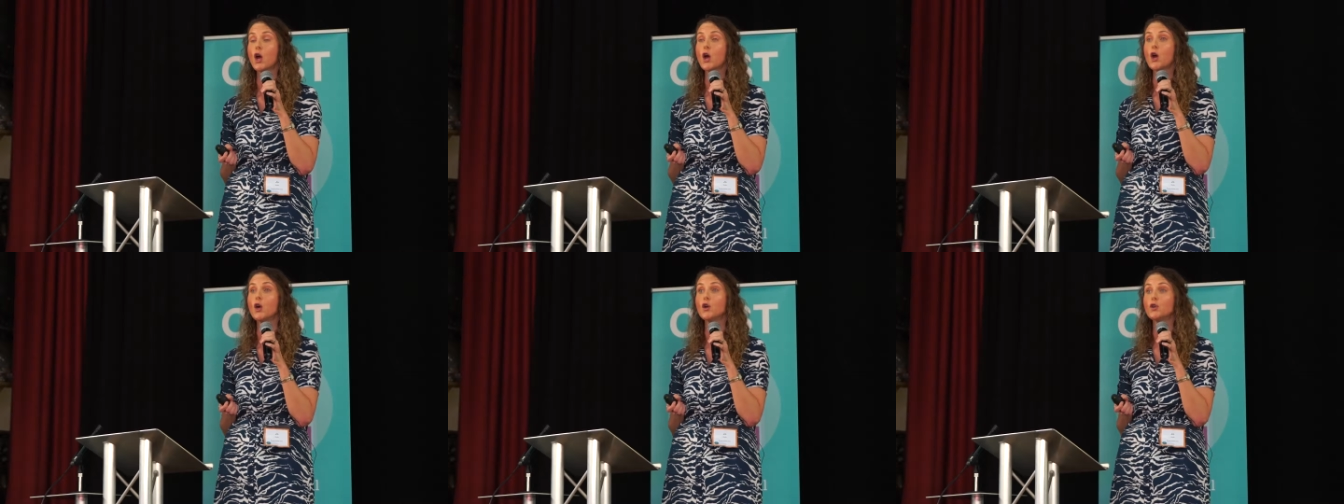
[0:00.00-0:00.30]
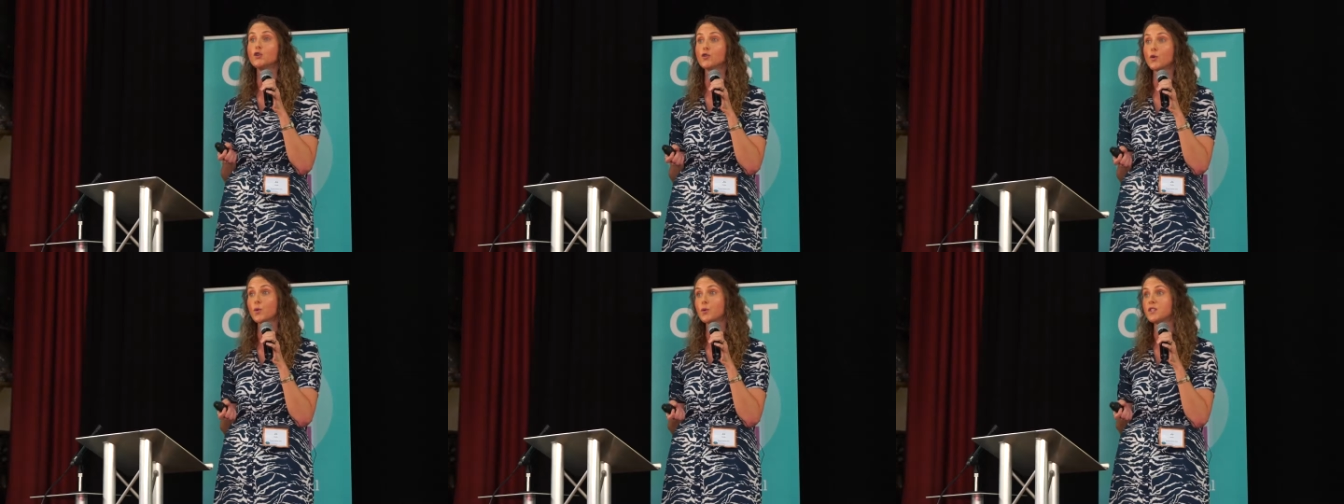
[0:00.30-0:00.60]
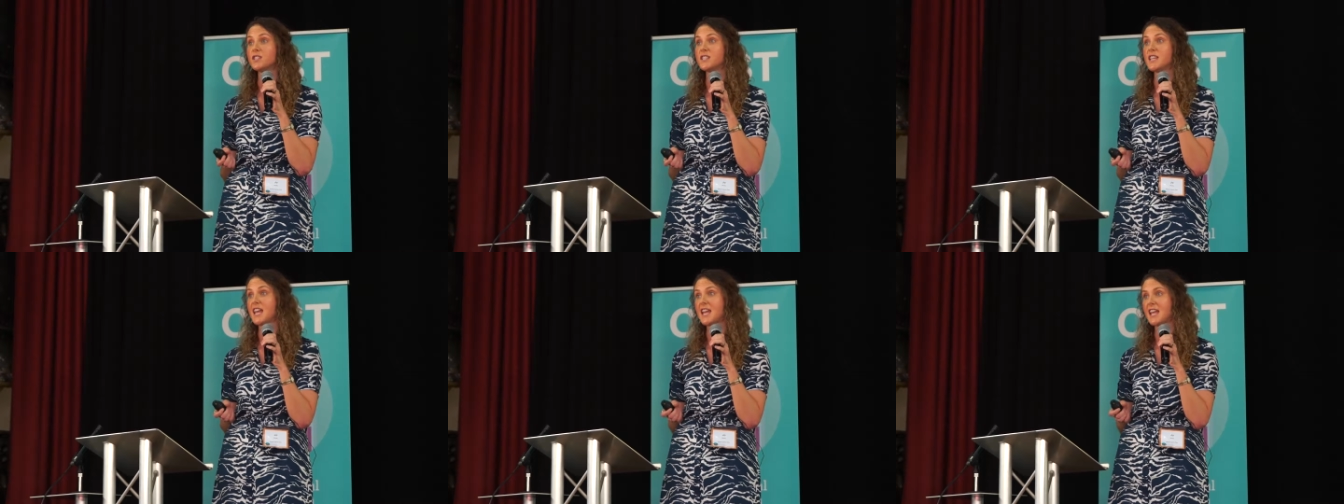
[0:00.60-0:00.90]
who
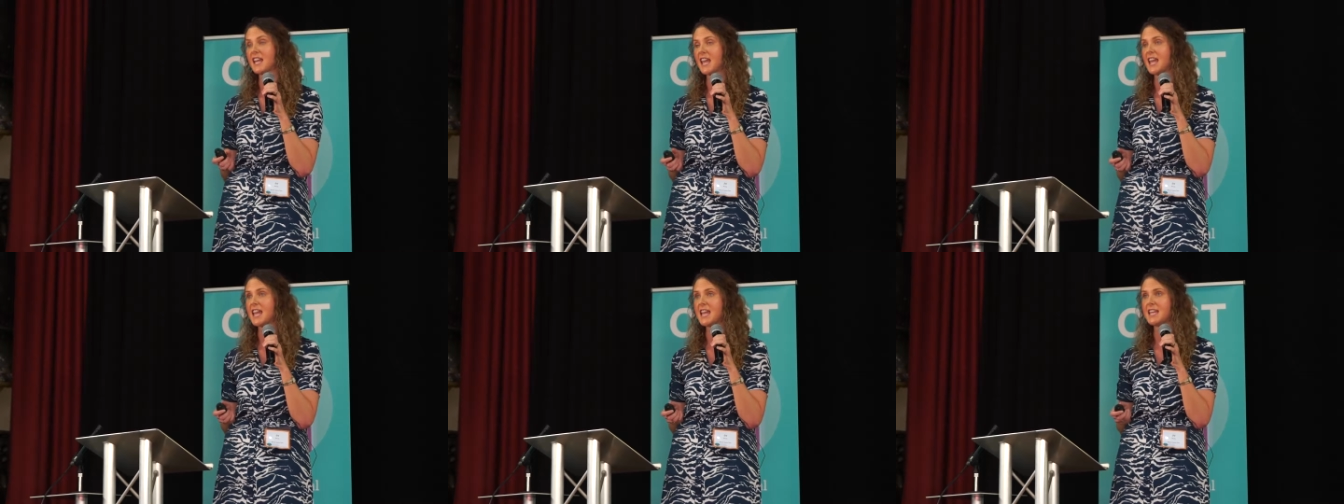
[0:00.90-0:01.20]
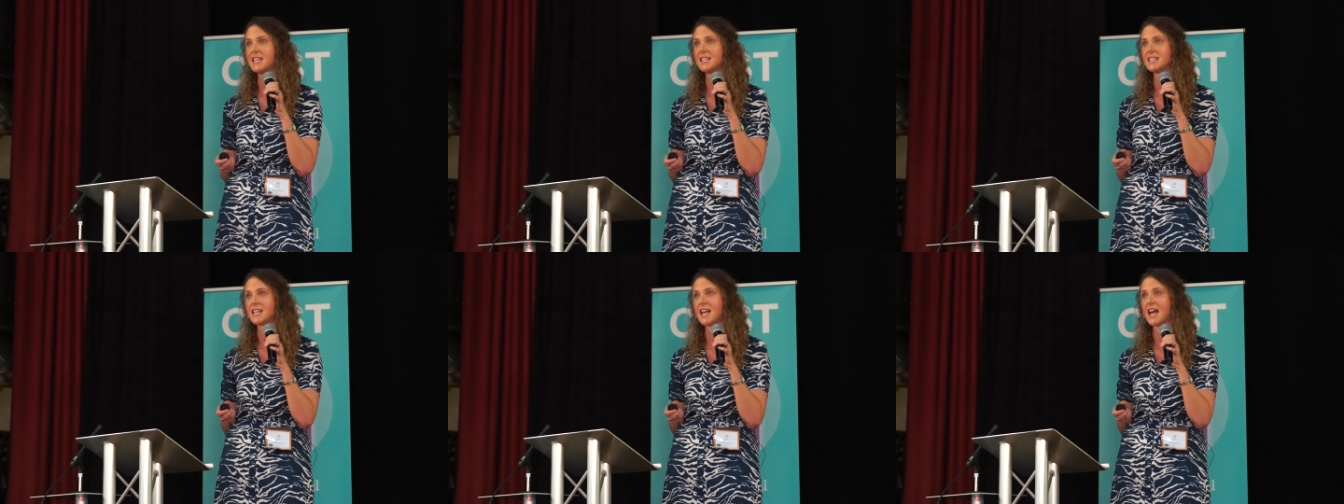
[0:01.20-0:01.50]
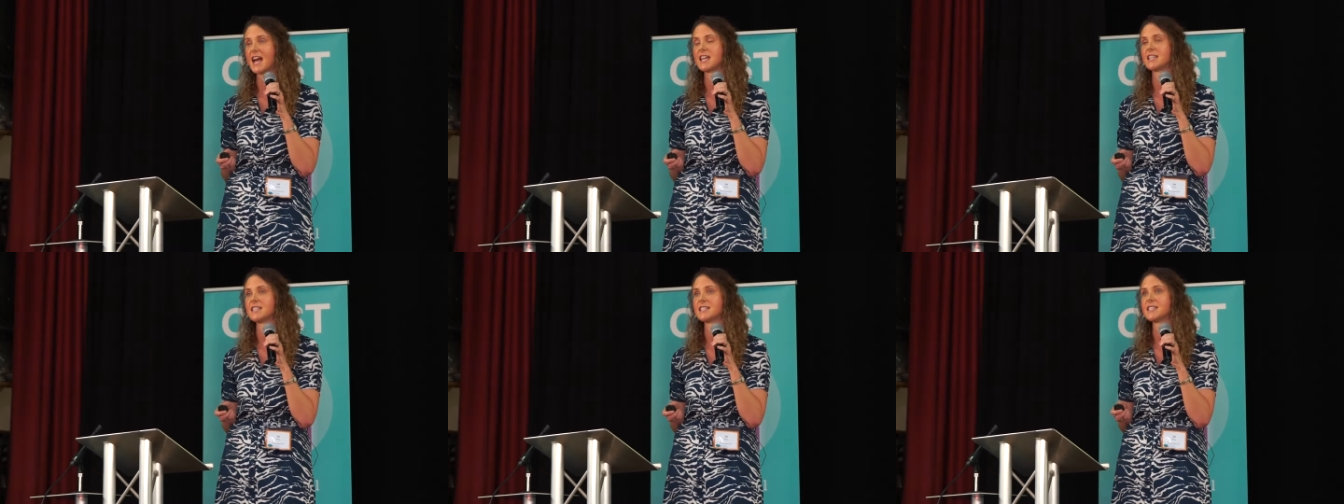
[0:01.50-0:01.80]
don't take heed
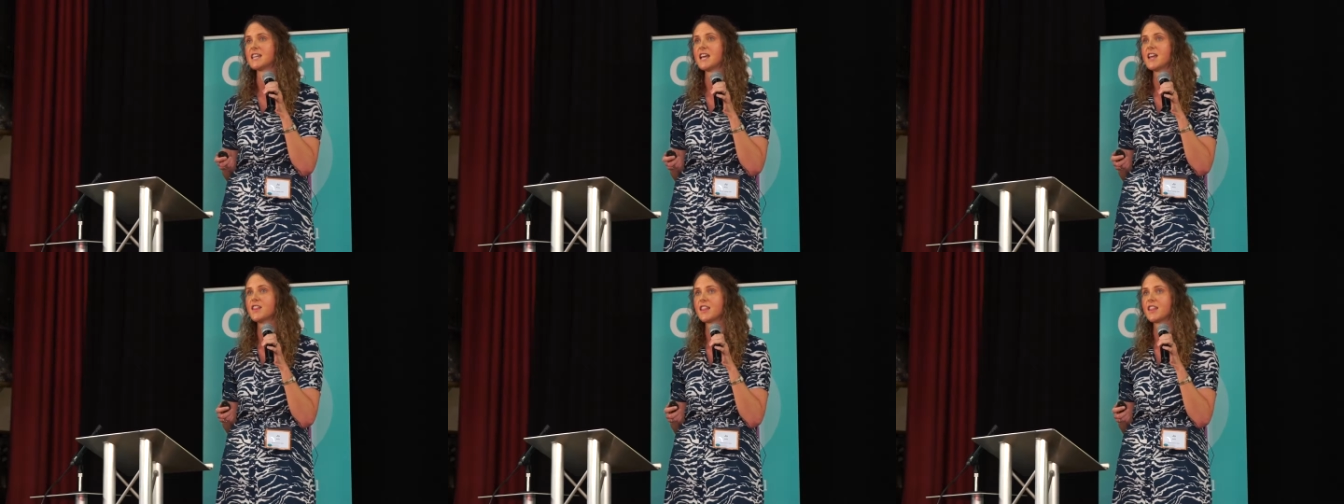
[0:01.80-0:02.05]
and